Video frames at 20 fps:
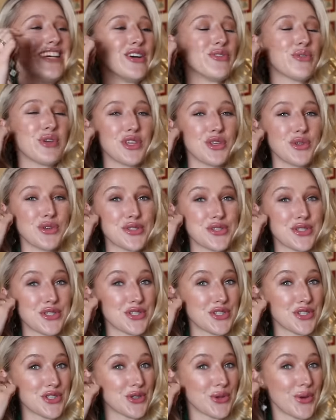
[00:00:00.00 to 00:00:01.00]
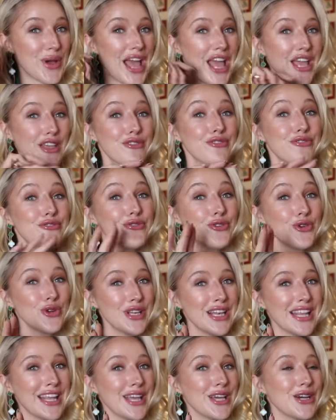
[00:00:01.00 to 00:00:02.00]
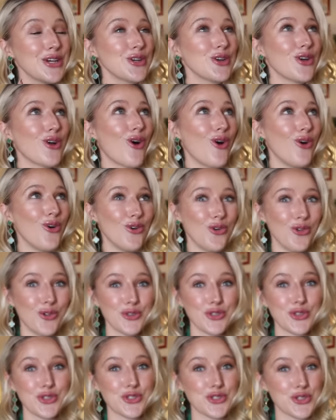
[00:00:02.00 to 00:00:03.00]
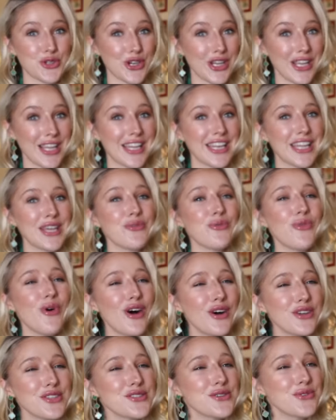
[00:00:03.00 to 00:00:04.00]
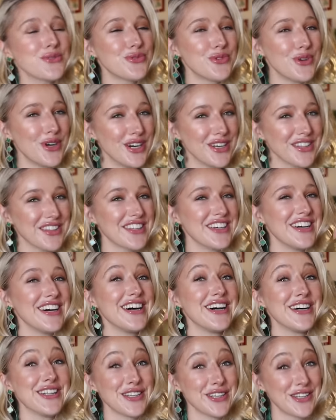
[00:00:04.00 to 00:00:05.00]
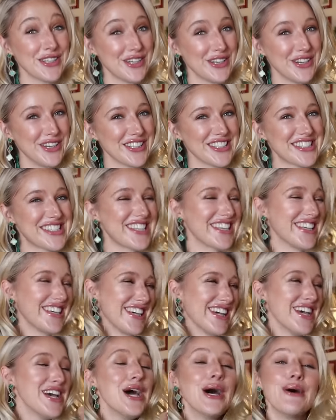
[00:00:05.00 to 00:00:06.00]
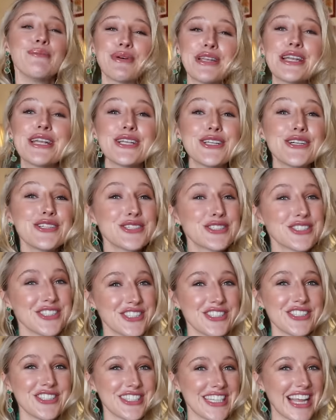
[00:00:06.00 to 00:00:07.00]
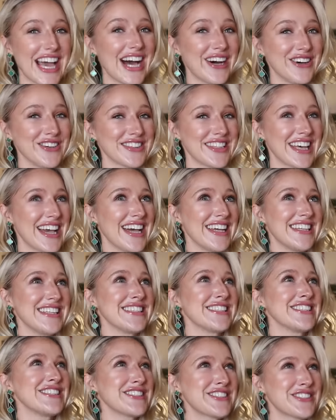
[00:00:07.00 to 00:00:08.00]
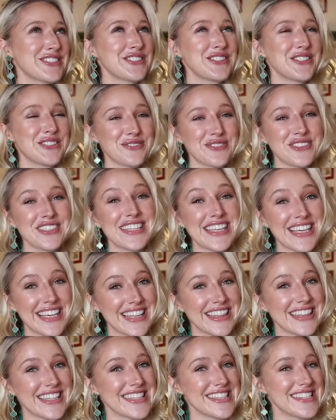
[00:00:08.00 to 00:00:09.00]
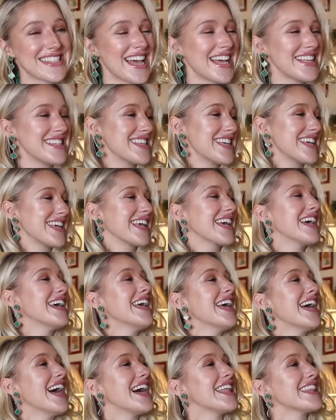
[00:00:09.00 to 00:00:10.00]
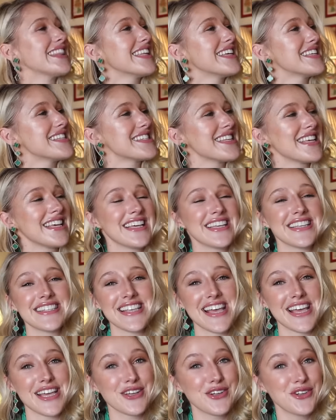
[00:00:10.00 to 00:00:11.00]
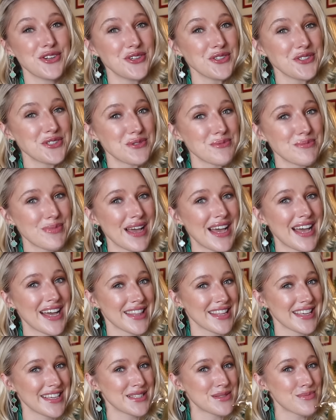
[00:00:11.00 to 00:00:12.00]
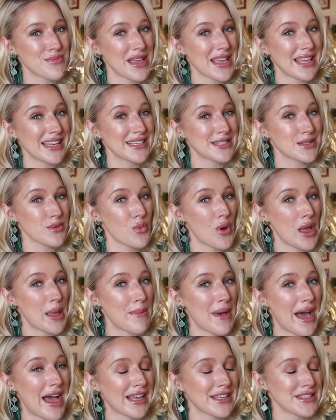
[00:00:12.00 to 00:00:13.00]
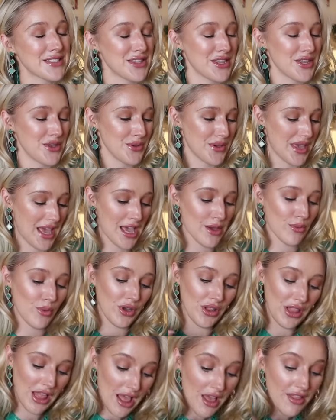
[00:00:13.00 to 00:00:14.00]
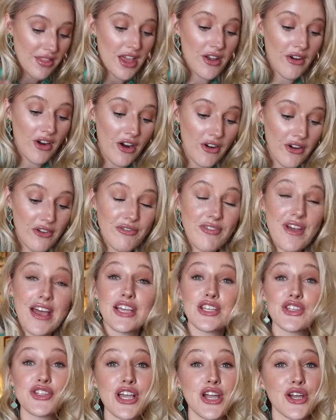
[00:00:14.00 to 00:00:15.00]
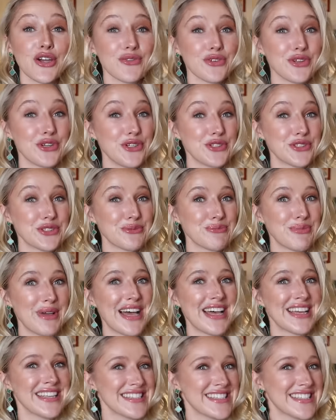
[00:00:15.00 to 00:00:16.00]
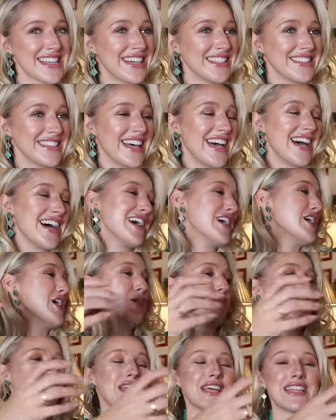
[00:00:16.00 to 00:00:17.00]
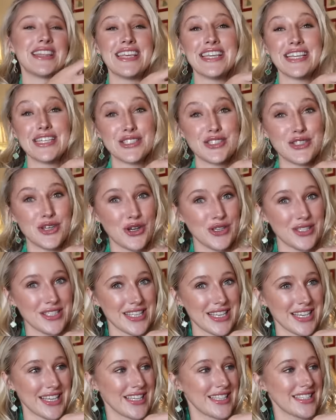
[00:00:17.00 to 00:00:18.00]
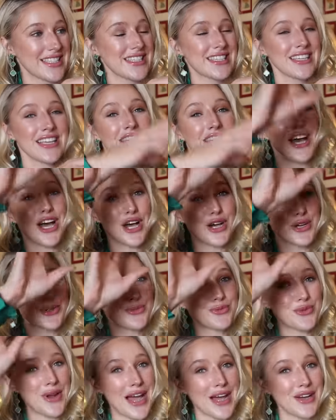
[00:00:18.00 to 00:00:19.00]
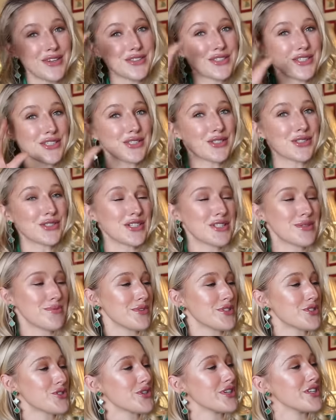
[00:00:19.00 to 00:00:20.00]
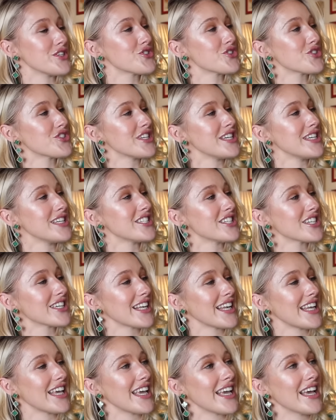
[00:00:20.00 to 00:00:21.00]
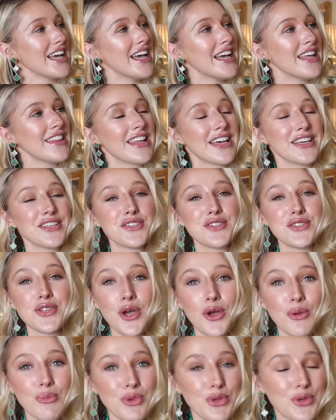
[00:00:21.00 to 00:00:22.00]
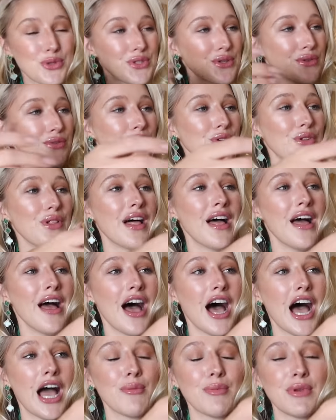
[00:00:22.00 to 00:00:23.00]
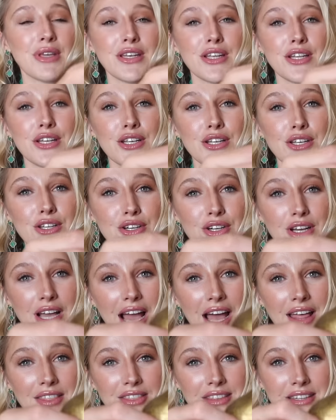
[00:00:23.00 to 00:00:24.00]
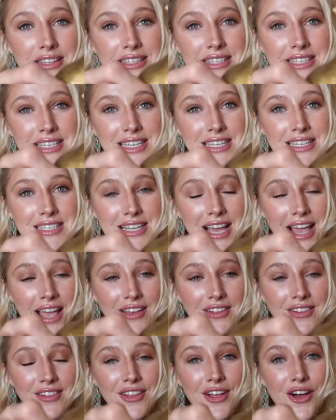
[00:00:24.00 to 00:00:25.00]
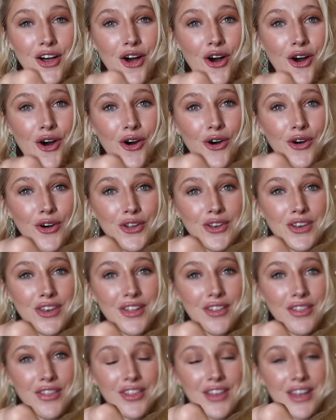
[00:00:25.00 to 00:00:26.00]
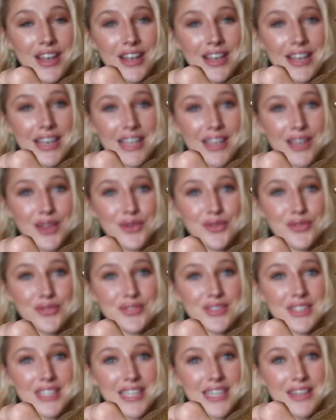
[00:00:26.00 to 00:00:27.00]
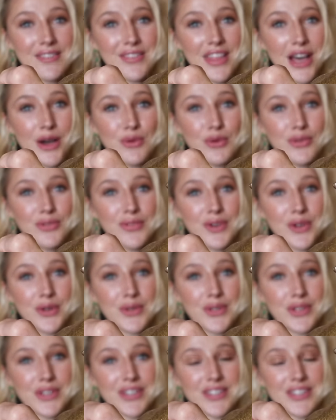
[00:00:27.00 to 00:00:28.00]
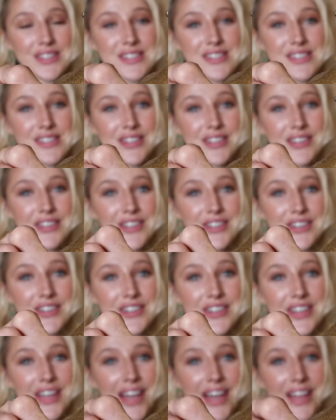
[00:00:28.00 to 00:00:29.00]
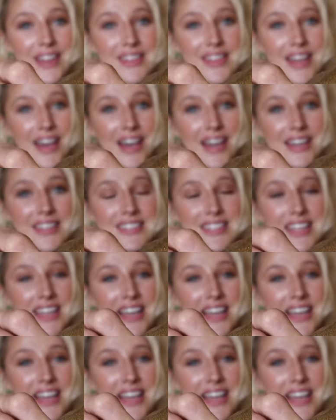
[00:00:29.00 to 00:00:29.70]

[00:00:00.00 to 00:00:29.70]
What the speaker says: we used to do a fully gold tree, and it was rather a lot, but it looked good out there, and it looked good within the setting. And this is a golden pear that has made its way back to the UK. Well, there are a fair share of golden pears down there, but I think dotted around a Christmas tree strategically, they're so beautiful. I mean, look at the detail on the leaf. That will focus. Look at that.